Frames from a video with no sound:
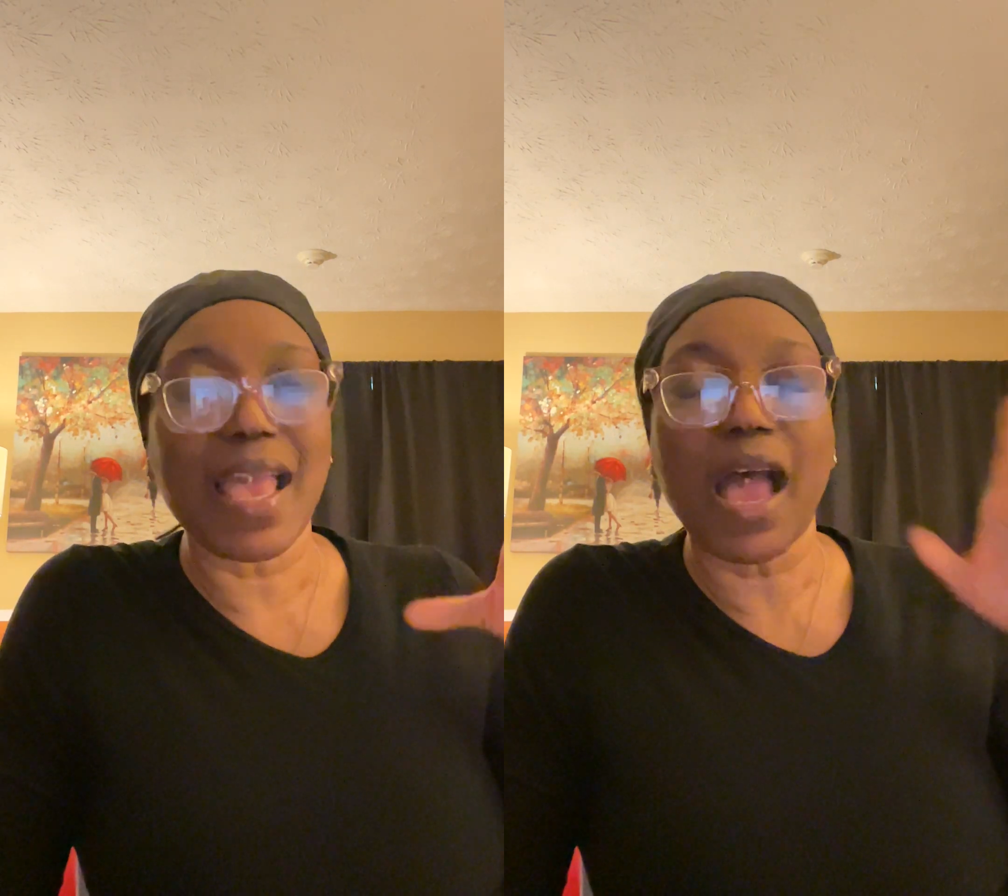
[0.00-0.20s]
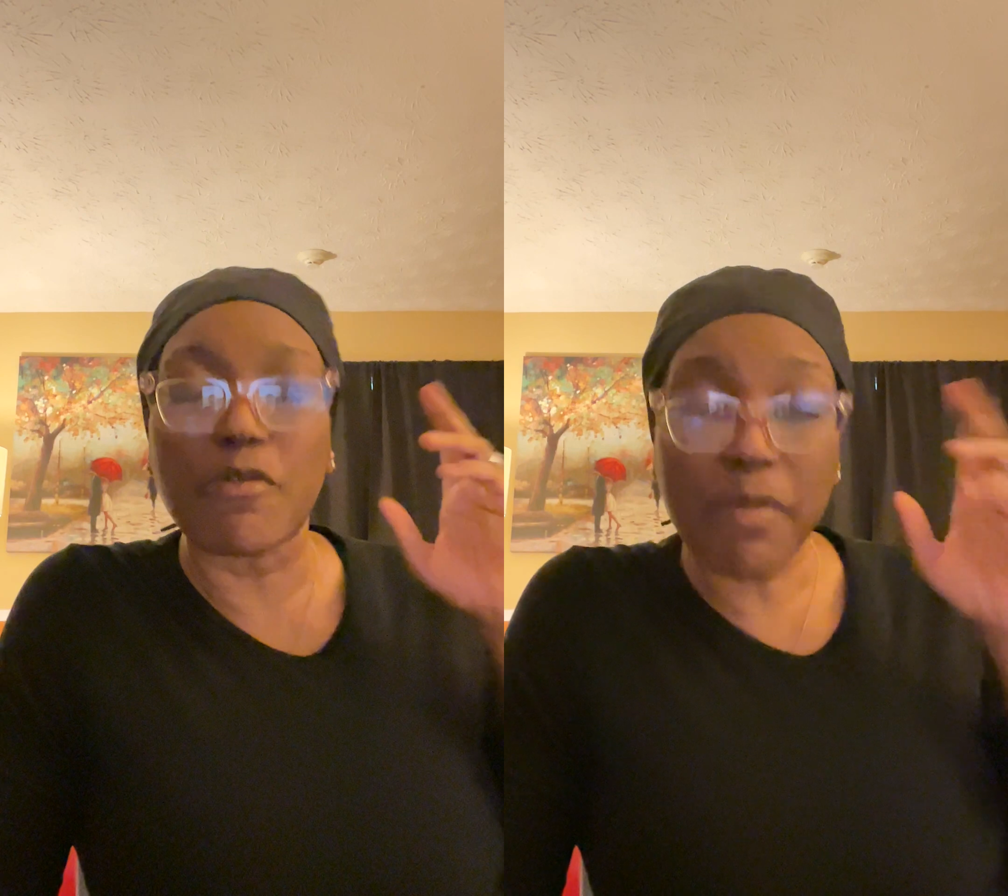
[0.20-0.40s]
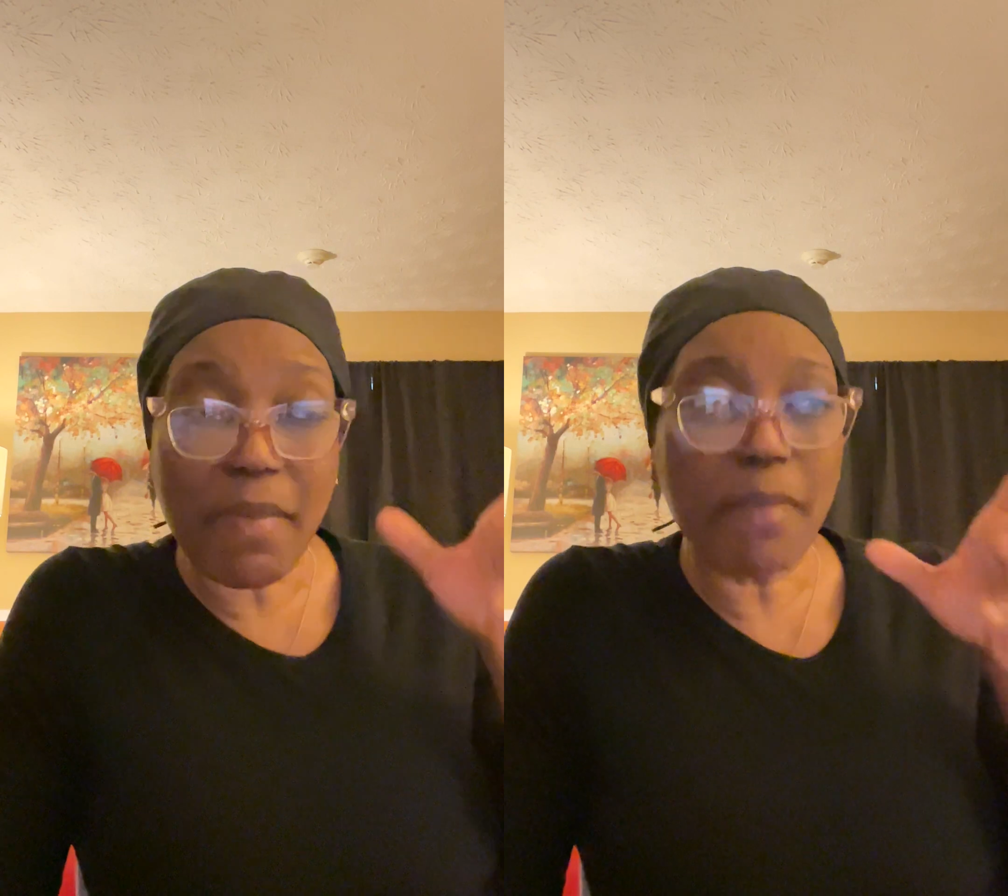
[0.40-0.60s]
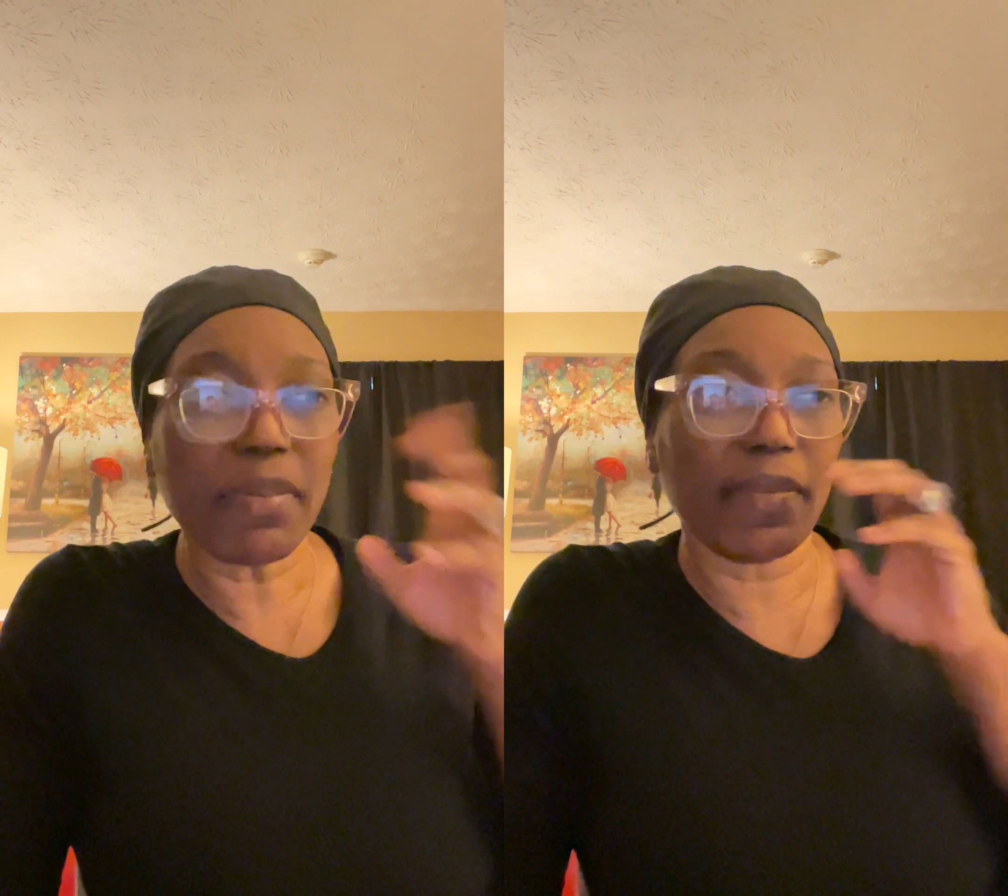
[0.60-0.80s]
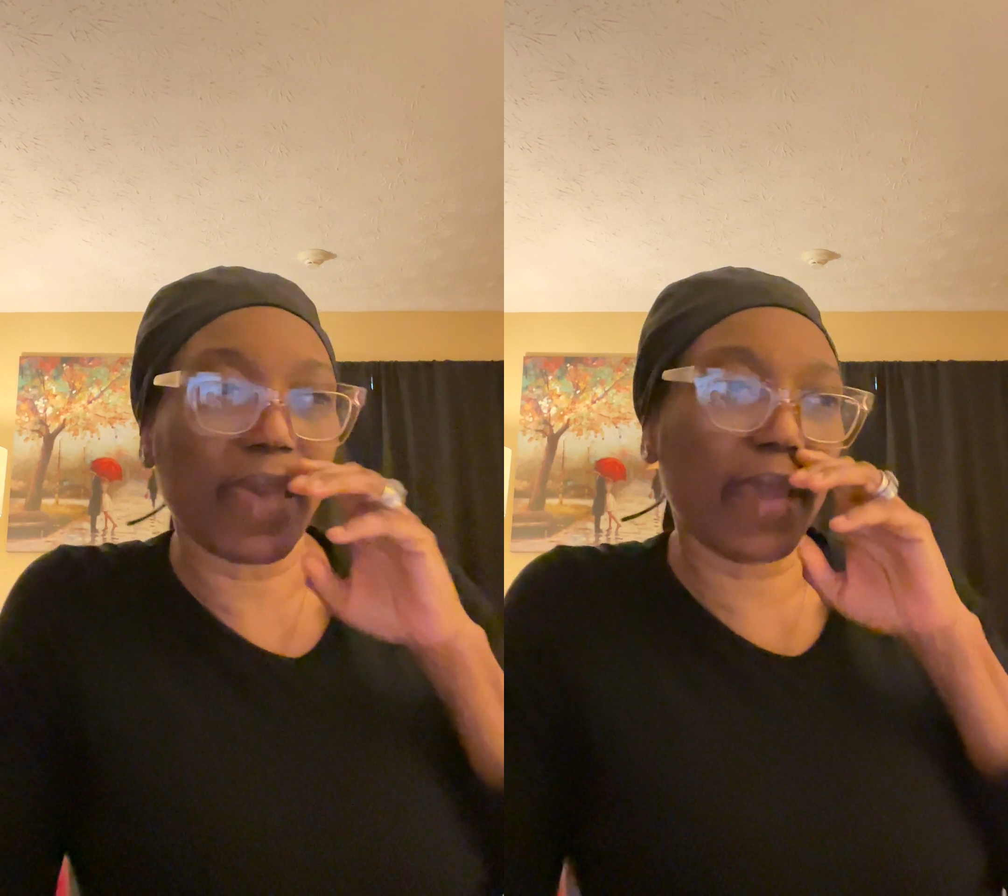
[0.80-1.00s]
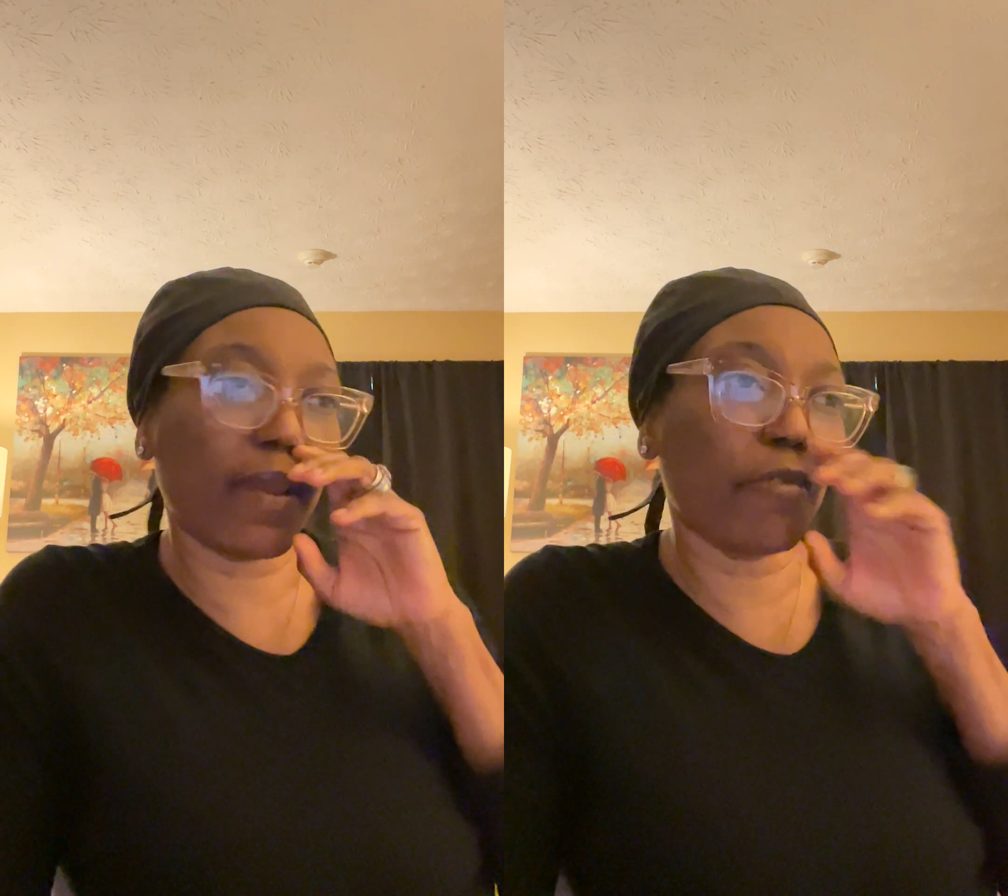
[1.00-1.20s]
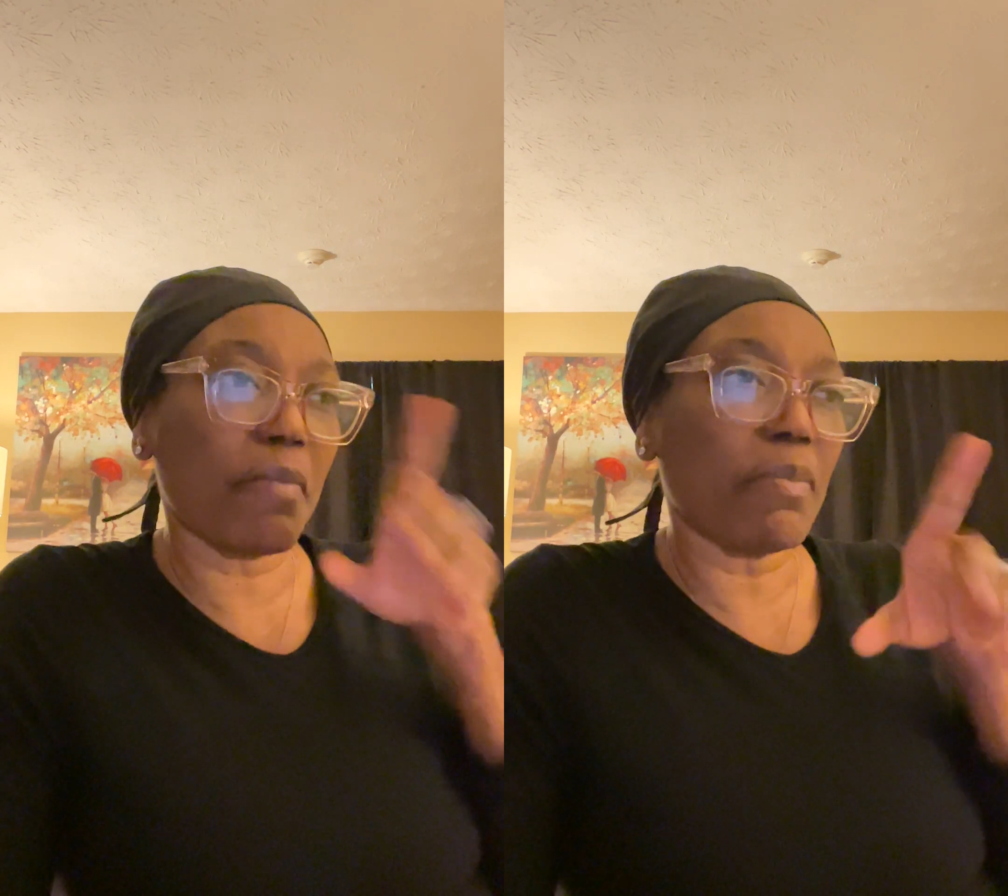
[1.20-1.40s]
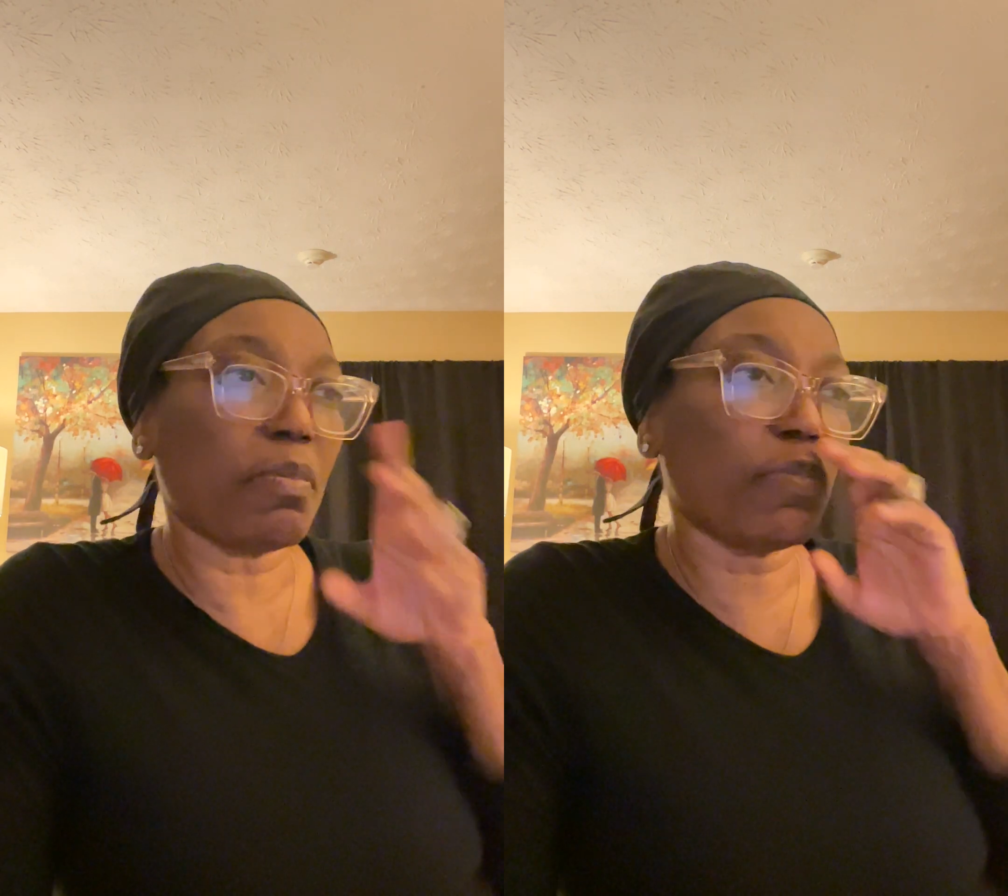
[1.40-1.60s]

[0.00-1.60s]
I remember that. I remember